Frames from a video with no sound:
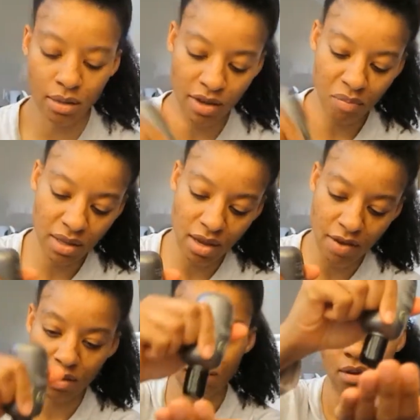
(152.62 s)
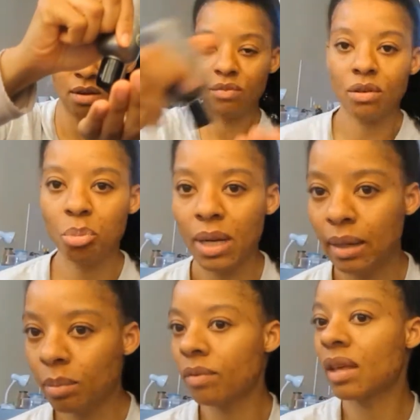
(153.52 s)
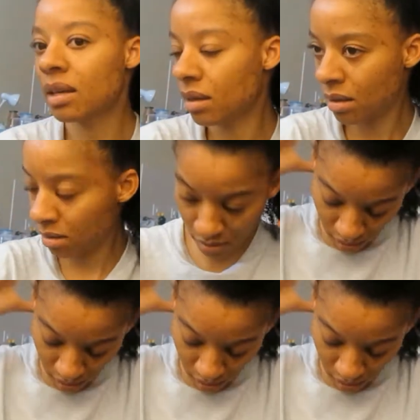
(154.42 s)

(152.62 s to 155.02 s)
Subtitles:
afterwards I put the Design Essentials